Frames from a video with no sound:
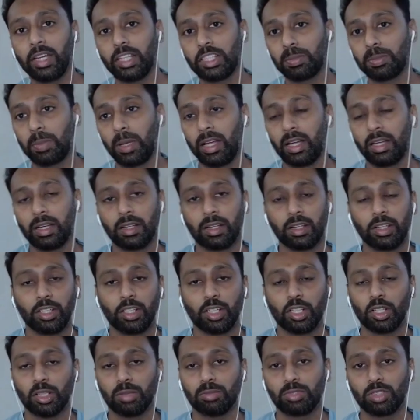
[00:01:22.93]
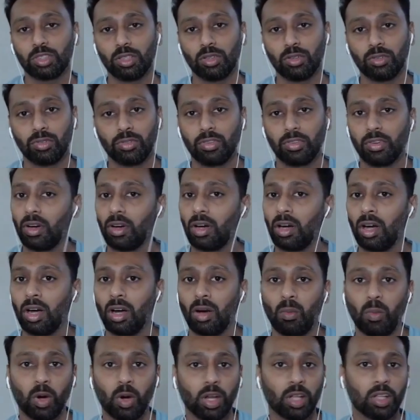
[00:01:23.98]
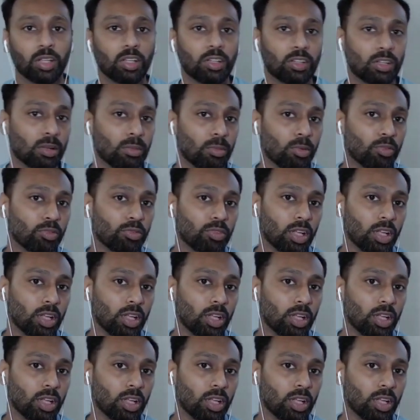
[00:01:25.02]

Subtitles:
an explainer in terms of what are some of